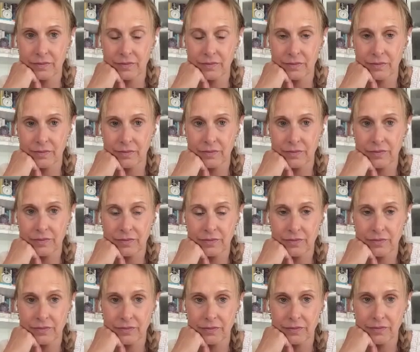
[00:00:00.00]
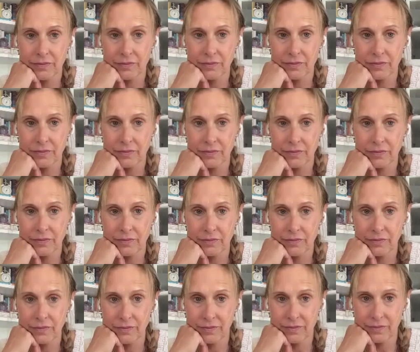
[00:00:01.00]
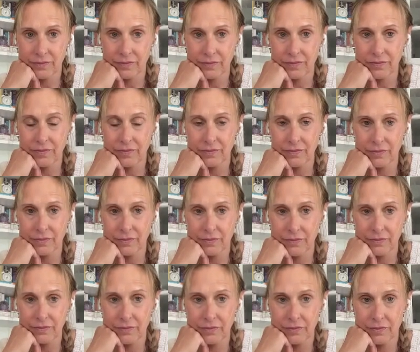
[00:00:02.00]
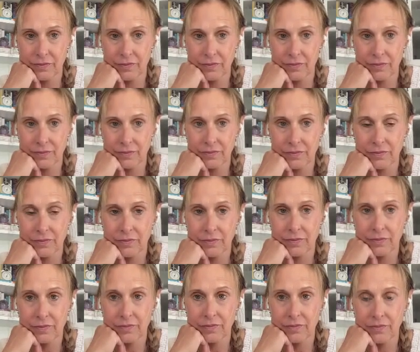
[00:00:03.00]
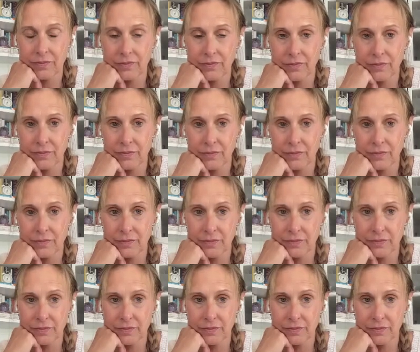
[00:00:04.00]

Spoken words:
[no speech]